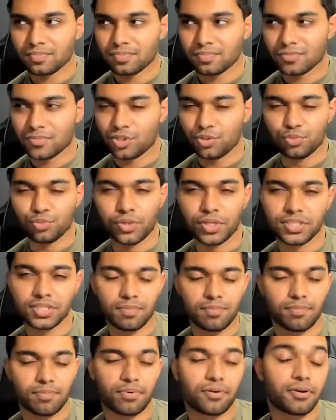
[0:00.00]
she wins
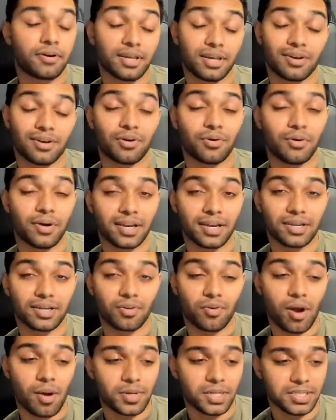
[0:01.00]
them pretty quick.
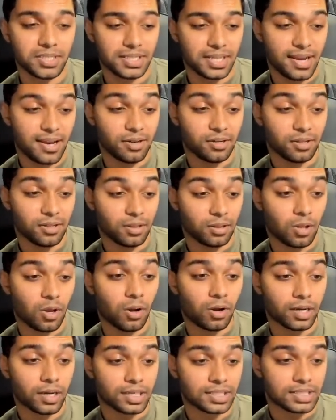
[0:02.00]
Robin doesn't get into
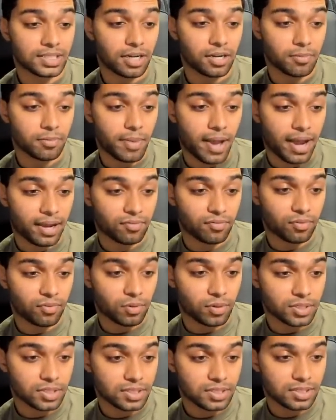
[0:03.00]
long, extended back and
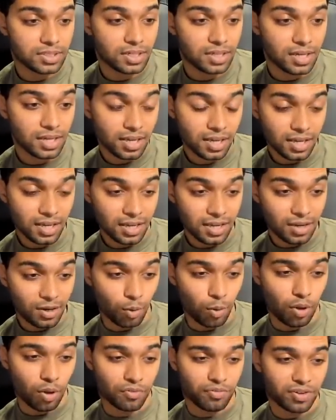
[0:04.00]
forths.
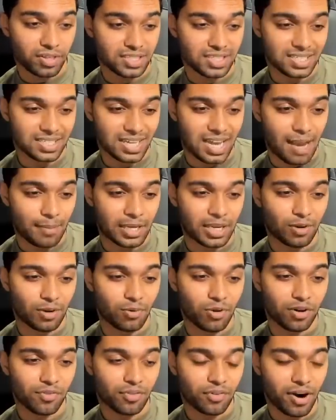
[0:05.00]
Rolf says Nami can
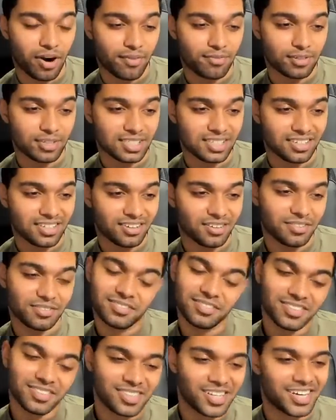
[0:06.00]
run forever, so
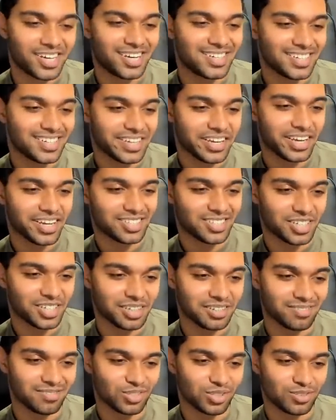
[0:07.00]
yeah,
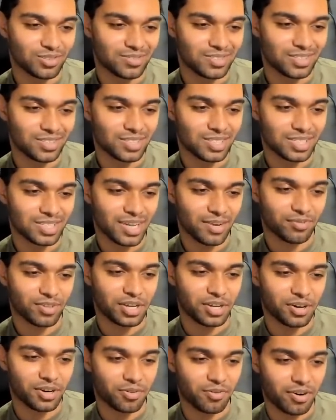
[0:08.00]
she's definitely
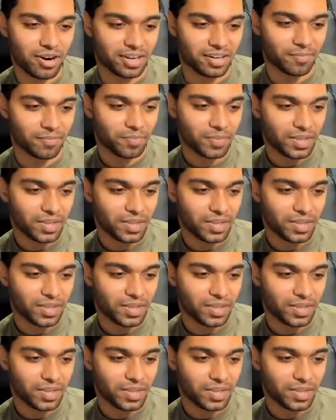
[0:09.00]
good at running.